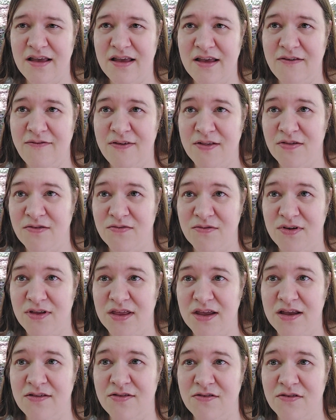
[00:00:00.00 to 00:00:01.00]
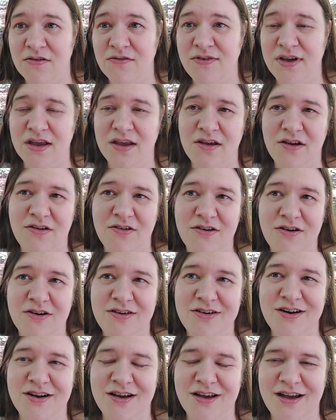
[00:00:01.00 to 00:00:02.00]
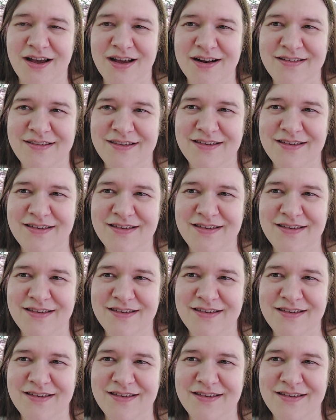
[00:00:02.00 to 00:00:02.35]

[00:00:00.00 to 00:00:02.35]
if it's really serving you or not.